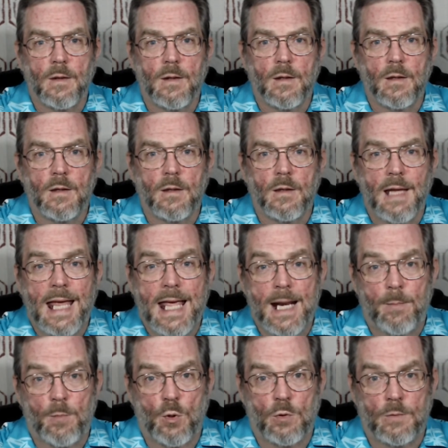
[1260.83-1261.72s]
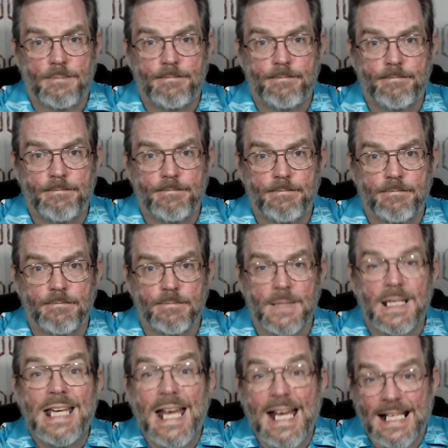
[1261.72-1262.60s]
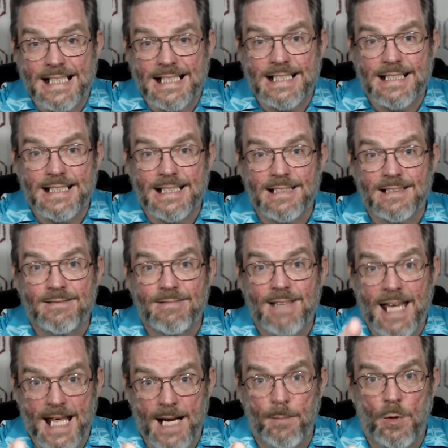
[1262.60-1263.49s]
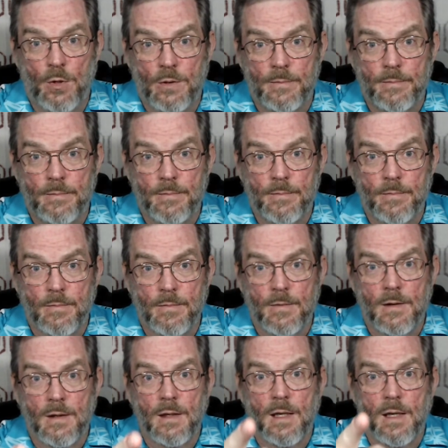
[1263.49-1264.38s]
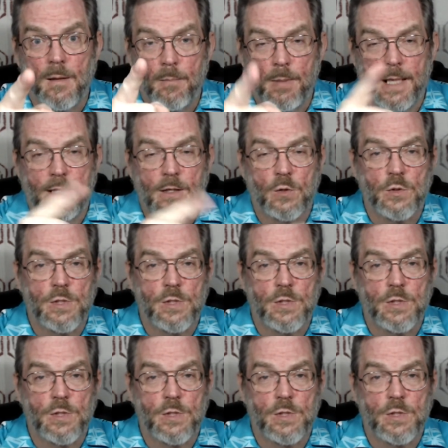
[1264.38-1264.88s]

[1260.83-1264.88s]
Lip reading: animal. Yes, animal. Plato sees